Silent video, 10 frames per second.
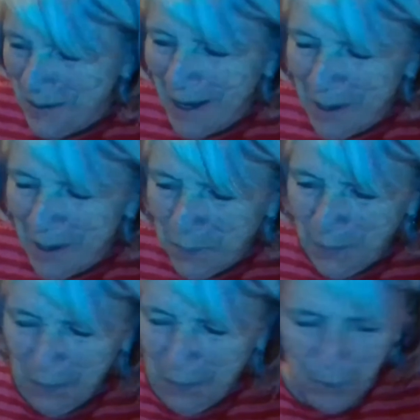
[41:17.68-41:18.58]
agree
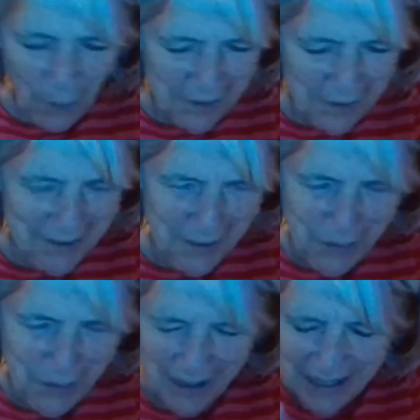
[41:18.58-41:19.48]
with what
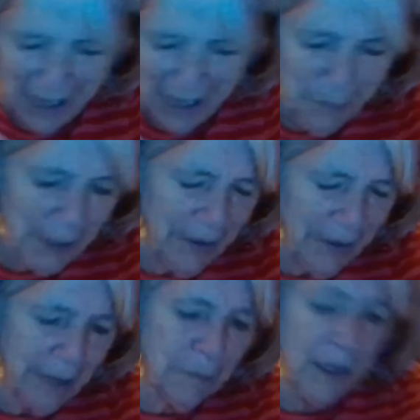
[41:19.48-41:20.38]
you just said,
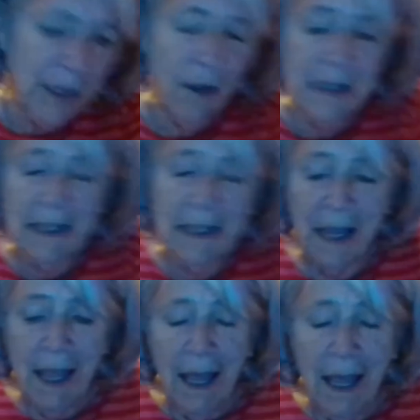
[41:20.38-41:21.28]
Miriam, because
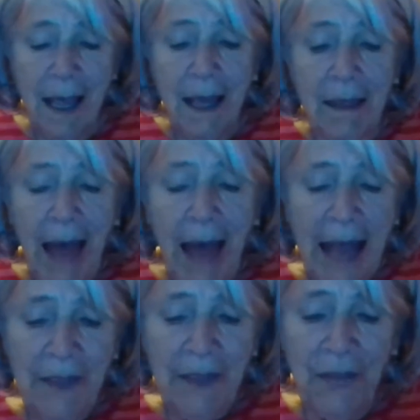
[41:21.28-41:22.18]

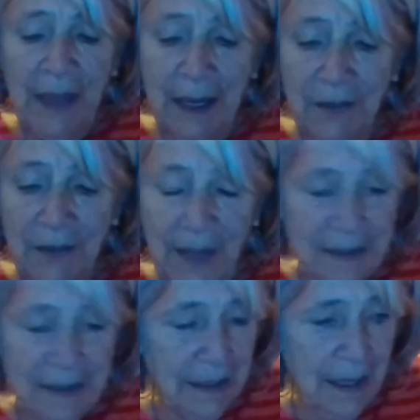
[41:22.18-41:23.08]
I think
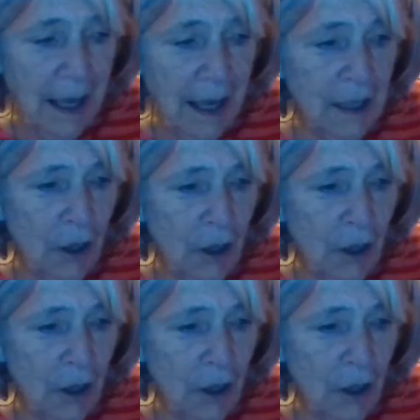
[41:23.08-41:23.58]
that a